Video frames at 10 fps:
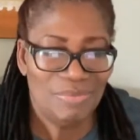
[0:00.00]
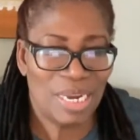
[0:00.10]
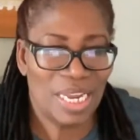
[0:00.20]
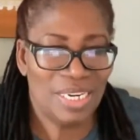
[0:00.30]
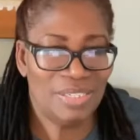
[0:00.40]

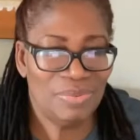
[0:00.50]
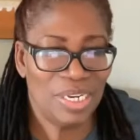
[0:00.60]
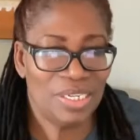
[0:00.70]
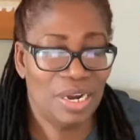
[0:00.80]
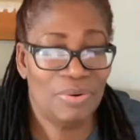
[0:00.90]
Man,
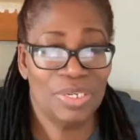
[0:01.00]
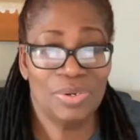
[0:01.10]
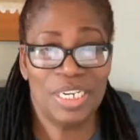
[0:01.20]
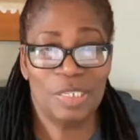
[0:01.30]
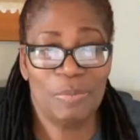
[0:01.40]
when Cora
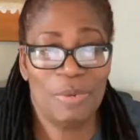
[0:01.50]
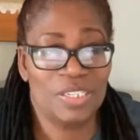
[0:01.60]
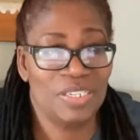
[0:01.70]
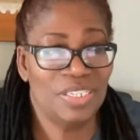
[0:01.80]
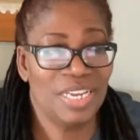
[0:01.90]
gone
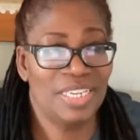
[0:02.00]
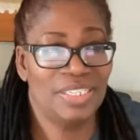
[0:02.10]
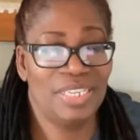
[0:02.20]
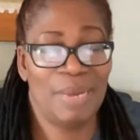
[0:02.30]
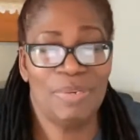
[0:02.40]
especially, that
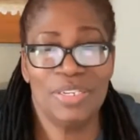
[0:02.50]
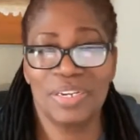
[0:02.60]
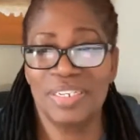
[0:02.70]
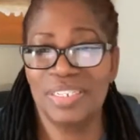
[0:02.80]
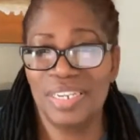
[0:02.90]
is the time to
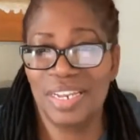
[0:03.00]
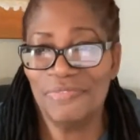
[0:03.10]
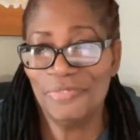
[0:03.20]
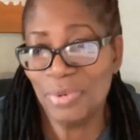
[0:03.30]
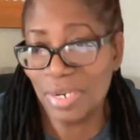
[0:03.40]
look in to
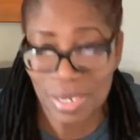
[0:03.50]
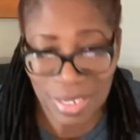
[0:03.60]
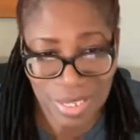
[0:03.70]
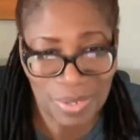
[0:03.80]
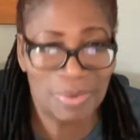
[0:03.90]
tell
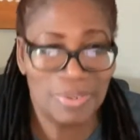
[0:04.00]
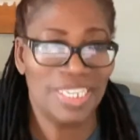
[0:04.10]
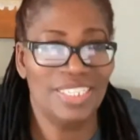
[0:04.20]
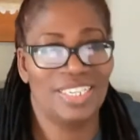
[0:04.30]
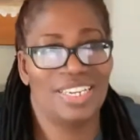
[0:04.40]
folklore
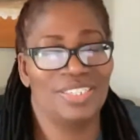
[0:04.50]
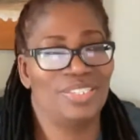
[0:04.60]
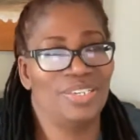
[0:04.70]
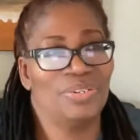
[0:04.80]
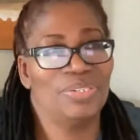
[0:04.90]
stories and you
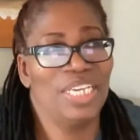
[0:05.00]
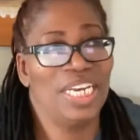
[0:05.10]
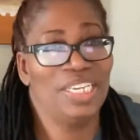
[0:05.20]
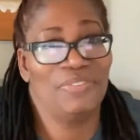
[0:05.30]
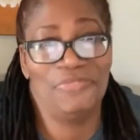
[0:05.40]
sit down there
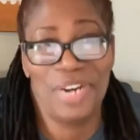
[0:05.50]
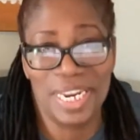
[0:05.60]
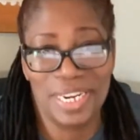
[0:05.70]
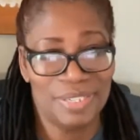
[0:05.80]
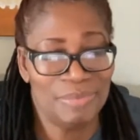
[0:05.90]
and you're
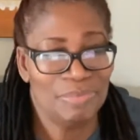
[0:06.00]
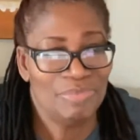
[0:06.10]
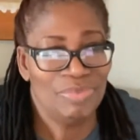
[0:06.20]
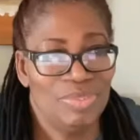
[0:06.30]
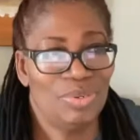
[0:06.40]
frightened,
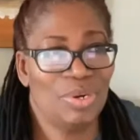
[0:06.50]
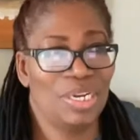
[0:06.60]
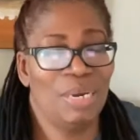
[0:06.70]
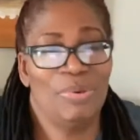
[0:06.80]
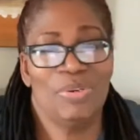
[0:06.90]

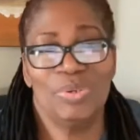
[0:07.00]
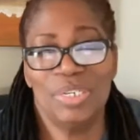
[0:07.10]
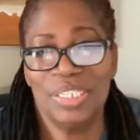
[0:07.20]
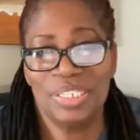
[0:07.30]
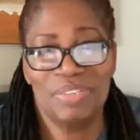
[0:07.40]
talking about
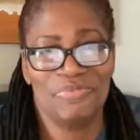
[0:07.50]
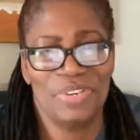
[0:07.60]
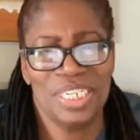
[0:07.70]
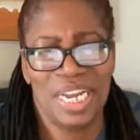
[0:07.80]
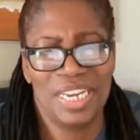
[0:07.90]
all these
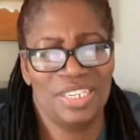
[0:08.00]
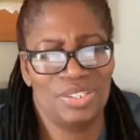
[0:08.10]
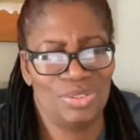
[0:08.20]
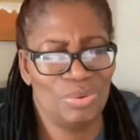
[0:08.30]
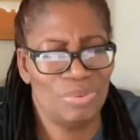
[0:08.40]
different kind of
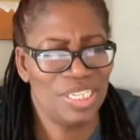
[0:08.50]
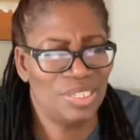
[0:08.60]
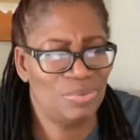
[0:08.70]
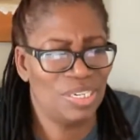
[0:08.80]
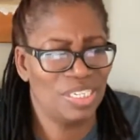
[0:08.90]

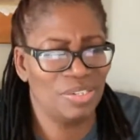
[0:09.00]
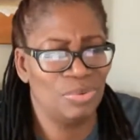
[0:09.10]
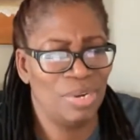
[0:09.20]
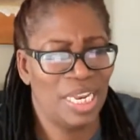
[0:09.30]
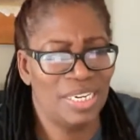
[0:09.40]
stories with the
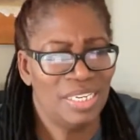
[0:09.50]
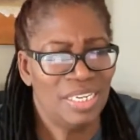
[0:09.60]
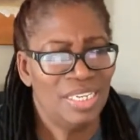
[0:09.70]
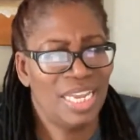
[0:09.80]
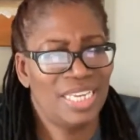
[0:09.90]
Dwayne.
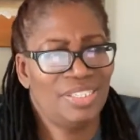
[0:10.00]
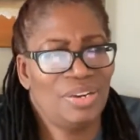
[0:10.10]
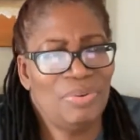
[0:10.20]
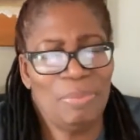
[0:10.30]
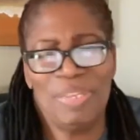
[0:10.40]
That's
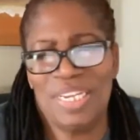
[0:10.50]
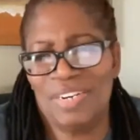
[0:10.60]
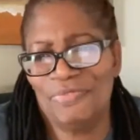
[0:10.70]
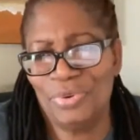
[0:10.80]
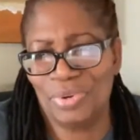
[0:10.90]

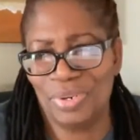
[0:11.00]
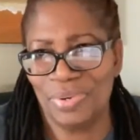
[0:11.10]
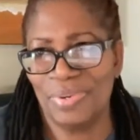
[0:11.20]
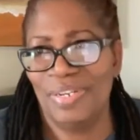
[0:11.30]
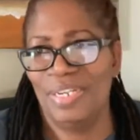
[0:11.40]
Caribbean
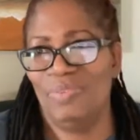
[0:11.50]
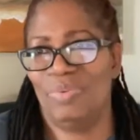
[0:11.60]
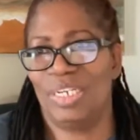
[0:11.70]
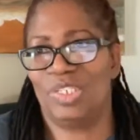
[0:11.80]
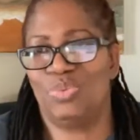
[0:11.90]
folklore
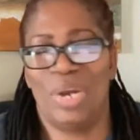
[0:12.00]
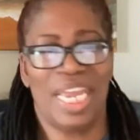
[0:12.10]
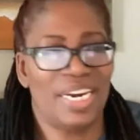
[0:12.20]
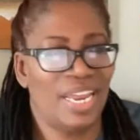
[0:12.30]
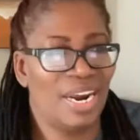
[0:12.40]
with
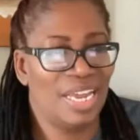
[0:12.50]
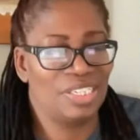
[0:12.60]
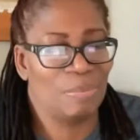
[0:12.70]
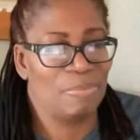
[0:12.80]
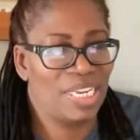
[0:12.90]
Dwayne and
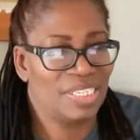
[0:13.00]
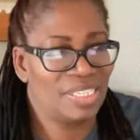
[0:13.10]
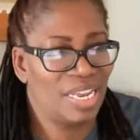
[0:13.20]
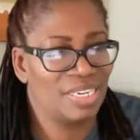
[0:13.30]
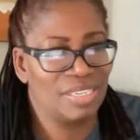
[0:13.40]
Larger
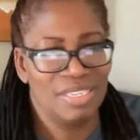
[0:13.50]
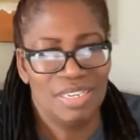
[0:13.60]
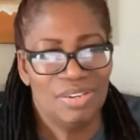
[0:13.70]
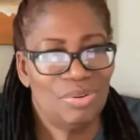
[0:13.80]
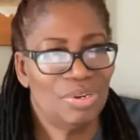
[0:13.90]
Bless and
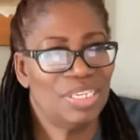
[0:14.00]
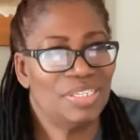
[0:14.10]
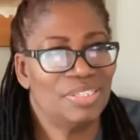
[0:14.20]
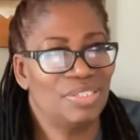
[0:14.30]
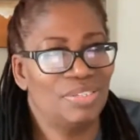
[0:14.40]
all
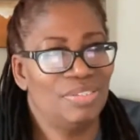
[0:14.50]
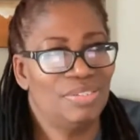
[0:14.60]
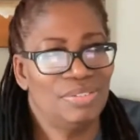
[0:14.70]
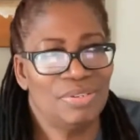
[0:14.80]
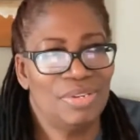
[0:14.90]
these
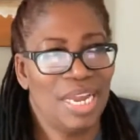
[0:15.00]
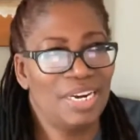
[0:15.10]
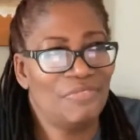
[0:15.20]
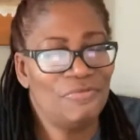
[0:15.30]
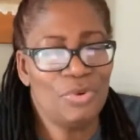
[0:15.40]

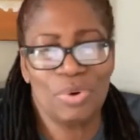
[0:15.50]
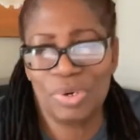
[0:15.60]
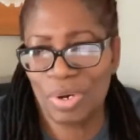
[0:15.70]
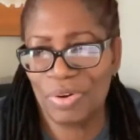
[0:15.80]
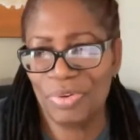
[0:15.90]
kind of
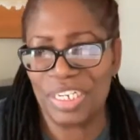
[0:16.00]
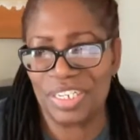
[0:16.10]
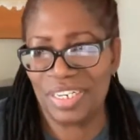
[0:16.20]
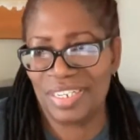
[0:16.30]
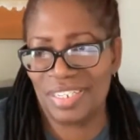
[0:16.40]
folklore
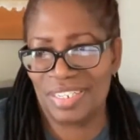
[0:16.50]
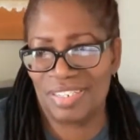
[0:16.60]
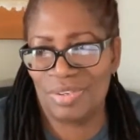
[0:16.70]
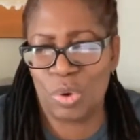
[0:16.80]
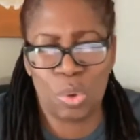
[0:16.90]

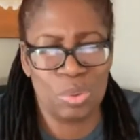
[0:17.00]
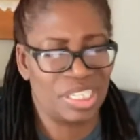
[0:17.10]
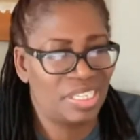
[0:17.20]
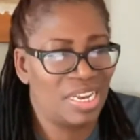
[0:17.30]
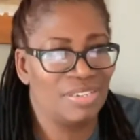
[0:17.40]
creatures,
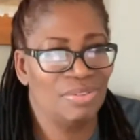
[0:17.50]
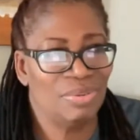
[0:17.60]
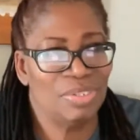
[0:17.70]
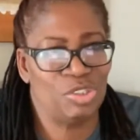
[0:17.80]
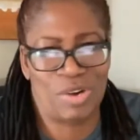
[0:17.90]
ghosts and
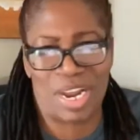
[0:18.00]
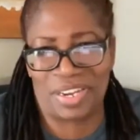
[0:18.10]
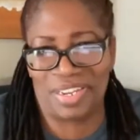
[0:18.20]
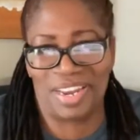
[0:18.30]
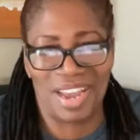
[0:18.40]
all
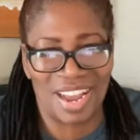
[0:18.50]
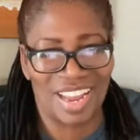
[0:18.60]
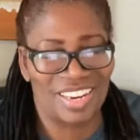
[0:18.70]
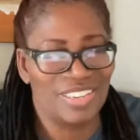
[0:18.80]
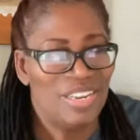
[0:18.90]

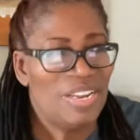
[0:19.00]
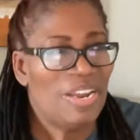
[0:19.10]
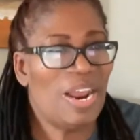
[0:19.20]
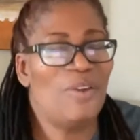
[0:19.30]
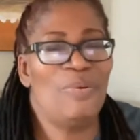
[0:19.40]
Dracula. And
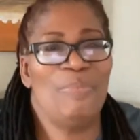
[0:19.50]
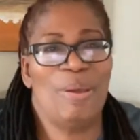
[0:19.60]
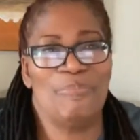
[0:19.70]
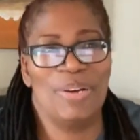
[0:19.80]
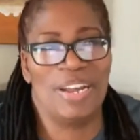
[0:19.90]
I
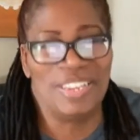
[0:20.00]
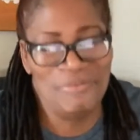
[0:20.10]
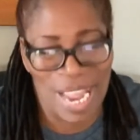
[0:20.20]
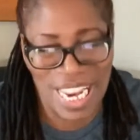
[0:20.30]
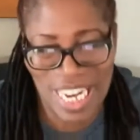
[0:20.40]
remember
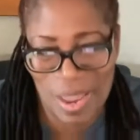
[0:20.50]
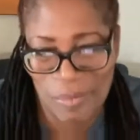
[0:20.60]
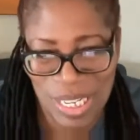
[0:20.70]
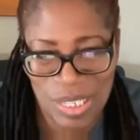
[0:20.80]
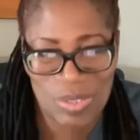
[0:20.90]
my
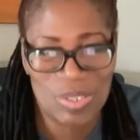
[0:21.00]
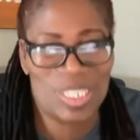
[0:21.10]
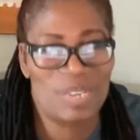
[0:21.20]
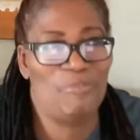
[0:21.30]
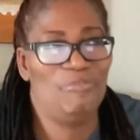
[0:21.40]
neighbors
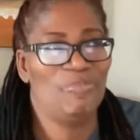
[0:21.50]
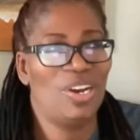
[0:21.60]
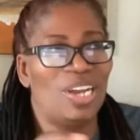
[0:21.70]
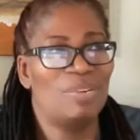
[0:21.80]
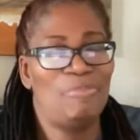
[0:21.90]
used to
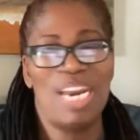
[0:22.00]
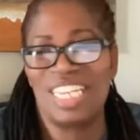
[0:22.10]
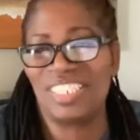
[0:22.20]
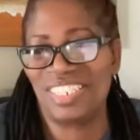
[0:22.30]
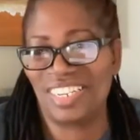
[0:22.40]
cut
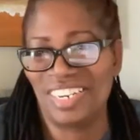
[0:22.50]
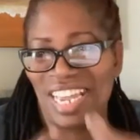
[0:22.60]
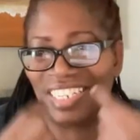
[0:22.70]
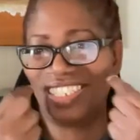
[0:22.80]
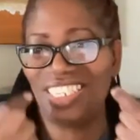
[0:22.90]
plastic
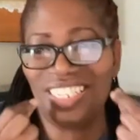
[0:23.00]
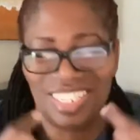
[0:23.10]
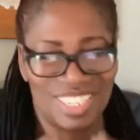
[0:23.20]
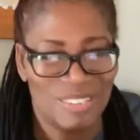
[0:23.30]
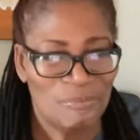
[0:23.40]
like
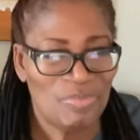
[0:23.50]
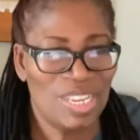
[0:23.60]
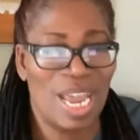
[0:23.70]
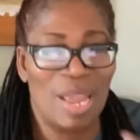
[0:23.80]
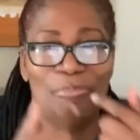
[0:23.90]
teeth
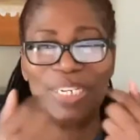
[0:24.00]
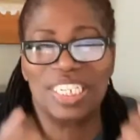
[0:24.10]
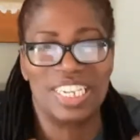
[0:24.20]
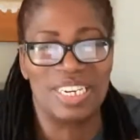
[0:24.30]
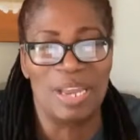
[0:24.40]
and put
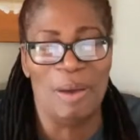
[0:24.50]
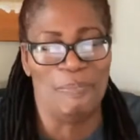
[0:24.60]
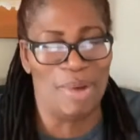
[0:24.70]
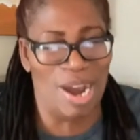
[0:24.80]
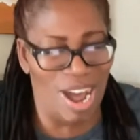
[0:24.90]
it in
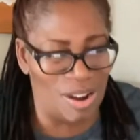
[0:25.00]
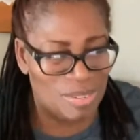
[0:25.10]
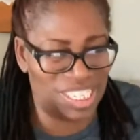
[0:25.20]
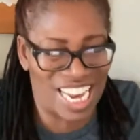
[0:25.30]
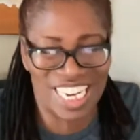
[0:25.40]
the
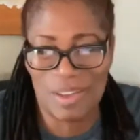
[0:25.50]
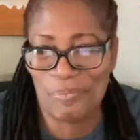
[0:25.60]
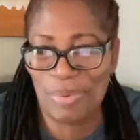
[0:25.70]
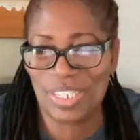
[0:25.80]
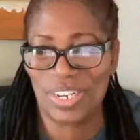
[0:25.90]
mouth and they
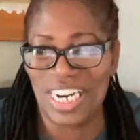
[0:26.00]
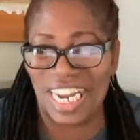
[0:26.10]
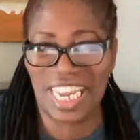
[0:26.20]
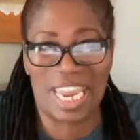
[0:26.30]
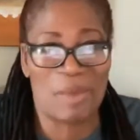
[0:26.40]
put on
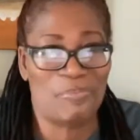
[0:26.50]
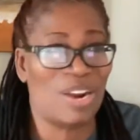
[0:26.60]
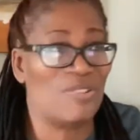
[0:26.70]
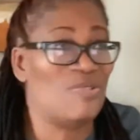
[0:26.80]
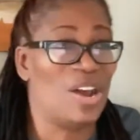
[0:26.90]
a cape
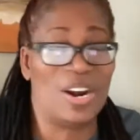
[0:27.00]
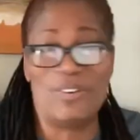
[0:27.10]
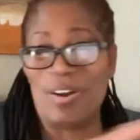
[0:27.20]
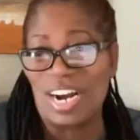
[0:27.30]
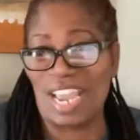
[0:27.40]
and run
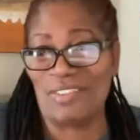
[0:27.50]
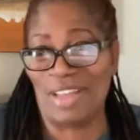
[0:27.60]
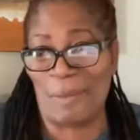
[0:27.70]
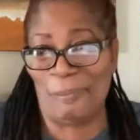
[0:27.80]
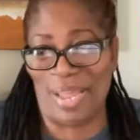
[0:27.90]
around like
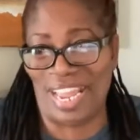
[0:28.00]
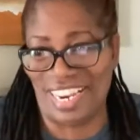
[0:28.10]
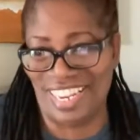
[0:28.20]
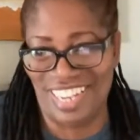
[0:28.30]
vampires.